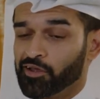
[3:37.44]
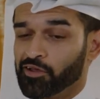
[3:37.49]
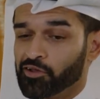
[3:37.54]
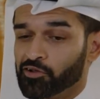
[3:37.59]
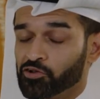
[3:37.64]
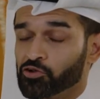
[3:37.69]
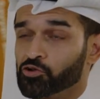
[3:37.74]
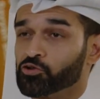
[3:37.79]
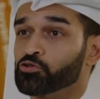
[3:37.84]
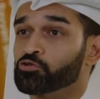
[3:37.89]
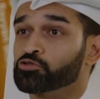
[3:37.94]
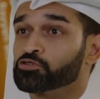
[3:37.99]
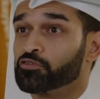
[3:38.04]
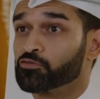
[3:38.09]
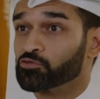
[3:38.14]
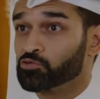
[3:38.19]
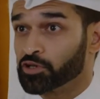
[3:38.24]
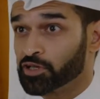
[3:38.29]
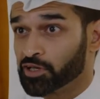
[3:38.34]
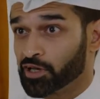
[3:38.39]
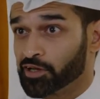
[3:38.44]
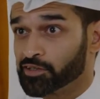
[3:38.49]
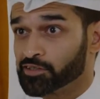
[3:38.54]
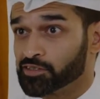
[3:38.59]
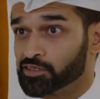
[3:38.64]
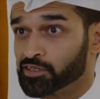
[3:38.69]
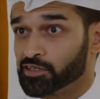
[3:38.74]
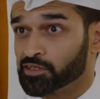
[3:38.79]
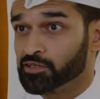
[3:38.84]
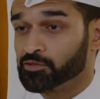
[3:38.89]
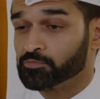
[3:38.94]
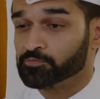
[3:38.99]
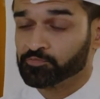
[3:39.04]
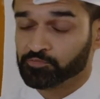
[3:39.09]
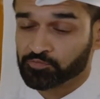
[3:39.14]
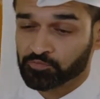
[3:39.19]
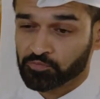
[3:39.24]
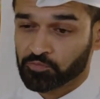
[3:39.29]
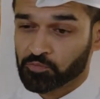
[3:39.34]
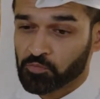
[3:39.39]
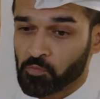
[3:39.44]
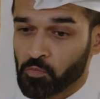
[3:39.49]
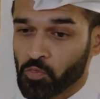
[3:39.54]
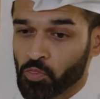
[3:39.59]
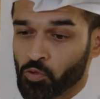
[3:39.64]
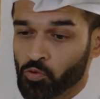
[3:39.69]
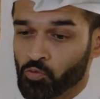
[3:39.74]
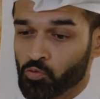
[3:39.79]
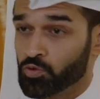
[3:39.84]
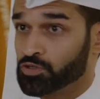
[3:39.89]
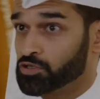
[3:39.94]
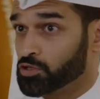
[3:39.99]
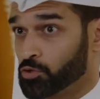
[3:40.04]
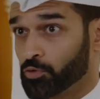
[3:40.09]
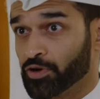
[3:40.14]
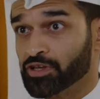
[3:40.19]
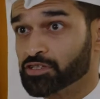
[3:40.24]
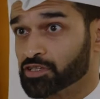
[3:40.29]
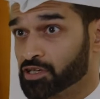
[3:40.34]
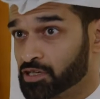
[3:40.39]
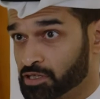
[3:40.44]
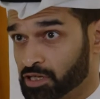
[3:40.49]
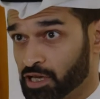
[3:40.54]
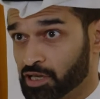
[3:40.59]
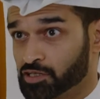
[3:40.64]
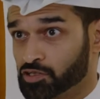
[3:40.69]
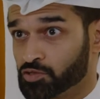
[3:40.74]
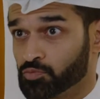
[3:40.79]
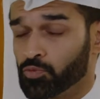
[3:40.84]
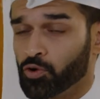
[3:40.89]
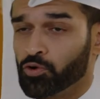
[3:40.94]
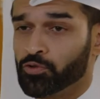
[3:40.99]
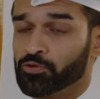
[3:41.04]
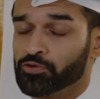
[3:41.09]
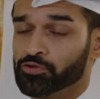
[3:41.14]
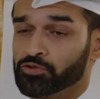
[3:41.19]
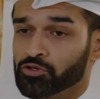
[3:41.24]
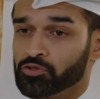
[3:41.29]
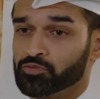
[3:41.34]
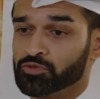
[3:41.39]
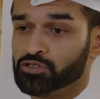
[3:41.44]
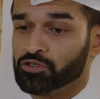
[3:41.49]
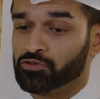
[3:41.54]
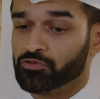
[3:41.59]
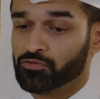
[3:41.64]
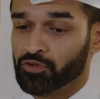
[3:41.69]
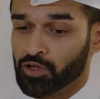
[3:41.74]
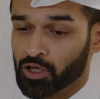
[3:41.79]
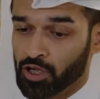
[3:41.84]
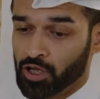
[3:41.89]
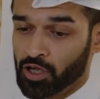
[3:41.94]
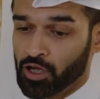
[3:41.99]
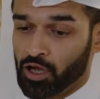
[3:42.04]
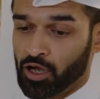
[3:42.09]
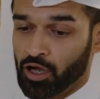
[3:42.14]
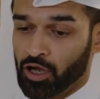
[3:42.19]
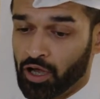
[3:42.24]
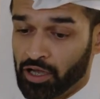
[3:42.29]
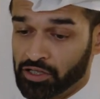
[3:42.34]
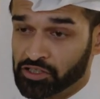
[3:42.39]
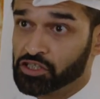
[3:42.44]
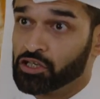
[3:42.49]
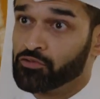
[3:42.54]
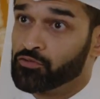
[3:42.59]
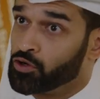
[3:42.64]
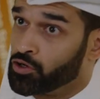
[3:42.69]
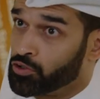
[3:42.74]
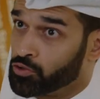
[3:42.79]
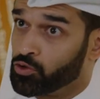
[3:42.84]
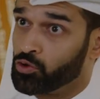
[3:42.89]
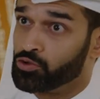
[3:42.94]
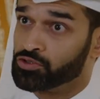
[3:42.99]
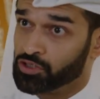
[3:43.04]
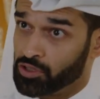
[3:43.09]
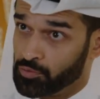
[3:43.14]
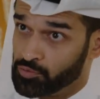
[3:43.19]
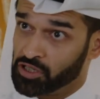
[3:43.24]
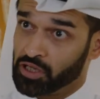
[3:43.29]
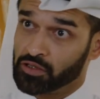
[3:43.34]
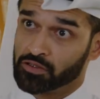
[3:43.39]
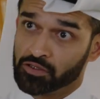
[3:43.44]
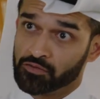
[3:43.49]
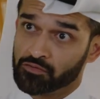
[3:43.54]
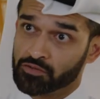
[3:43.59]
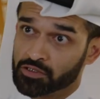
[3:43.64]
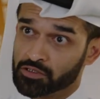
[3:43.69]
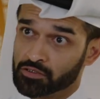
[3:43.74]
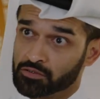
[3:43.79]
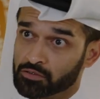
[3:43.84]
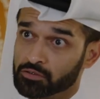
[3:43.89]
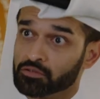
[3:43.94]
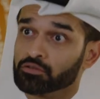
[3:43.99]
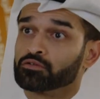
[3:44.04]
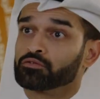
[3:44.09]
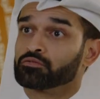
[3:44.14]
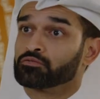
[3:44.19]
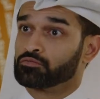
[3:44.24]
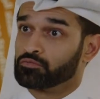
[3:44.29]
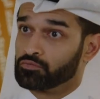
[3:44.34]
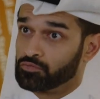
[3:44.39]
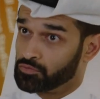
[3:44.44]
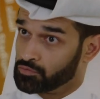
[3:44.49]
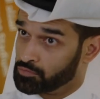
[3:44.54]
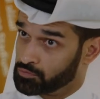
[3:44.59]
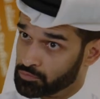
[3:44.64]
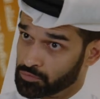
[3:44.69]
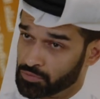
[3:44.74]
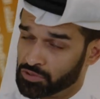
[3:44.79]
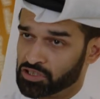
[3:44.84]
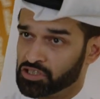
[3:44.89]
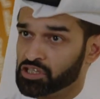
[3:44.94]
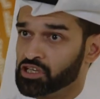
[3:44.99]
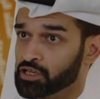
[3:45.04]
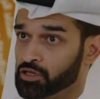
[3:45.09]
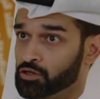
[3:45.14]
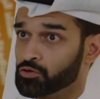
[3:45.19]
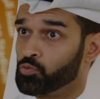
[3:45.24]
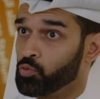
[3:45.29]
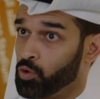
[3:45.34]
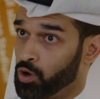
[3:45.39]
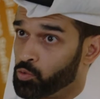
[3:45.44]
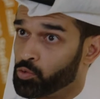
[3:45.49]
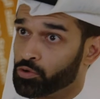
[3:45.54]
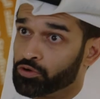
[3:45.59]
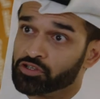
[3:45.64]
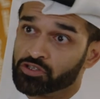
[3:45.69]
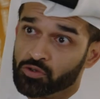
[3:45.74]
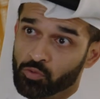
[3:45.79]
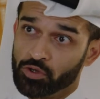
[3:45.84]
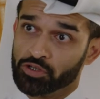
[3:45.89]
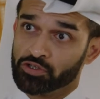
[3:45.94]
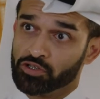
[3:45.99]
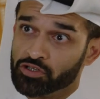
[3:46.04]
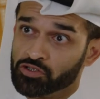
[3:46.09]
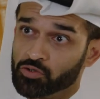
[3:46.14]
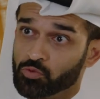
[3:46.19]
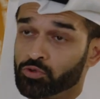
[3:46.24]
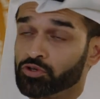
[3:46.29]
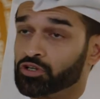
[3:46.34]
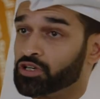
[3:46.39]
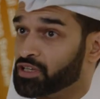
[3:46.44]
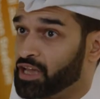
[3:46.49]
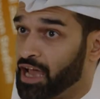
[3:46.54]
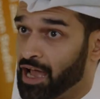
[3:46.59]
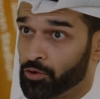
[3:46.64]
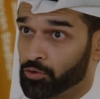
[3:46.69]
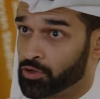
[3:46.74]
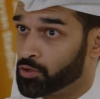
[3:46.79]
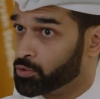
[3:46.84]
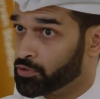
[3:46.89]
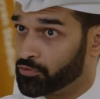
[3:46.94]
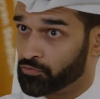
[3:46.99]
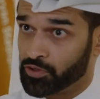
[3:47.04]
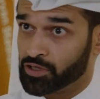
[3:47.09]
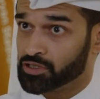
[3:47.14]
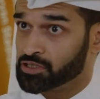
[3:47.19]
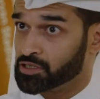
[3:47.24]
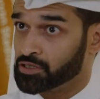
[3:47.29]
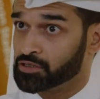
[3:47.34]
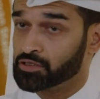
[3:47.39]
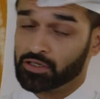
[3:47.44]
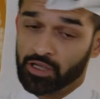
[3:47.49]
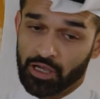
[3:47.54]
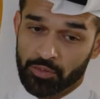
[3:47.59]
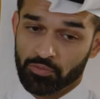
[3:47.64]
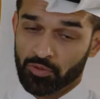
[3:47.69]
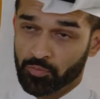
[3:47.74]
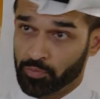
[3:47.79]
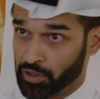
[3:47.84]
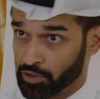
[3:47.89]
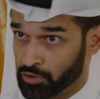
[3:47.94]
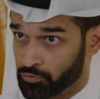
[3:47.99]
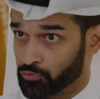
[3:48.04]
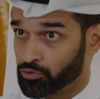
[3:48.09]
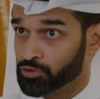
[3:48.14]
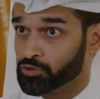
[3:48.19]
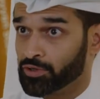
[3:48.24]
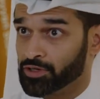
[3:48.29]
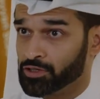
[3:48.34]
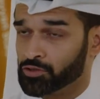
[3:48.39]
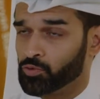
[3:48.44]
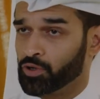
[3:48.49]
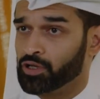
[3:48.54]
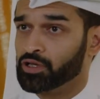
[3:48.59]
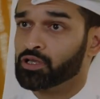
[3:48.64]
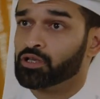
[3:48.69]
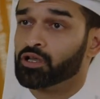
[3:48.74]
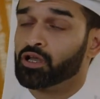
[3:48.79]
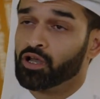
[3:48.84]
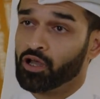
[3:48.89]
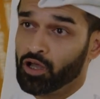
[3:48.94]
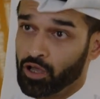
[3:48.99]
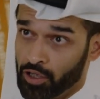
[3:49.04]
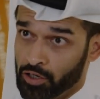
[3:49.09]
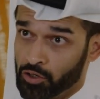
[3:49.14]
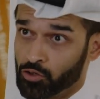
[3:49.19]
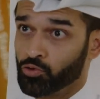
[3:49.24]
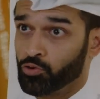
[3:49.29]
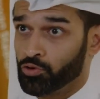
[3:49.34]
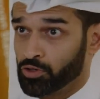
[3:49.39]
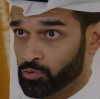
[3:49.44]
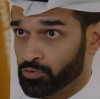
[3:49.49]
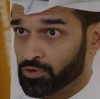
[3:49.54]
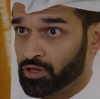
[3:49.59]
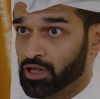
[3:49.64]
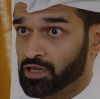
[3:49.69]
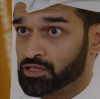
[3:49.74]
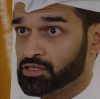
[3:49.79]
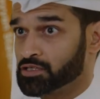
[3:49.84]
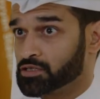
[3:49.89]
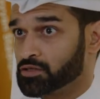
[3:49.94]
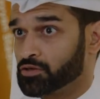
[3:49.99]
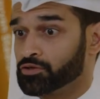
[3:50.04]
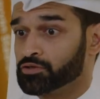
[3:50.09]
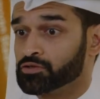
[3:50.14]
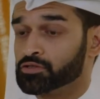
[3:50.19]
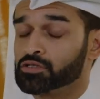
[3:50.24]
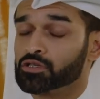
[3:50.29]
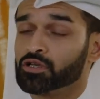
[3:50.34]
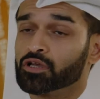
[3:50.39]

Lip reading: conclusion of 2019 was a great success, both in terms of achieving our goals and objectives, seeing what works and what doesn't work and how can we fix it, and preparing for 2020 and according with the lessons learned.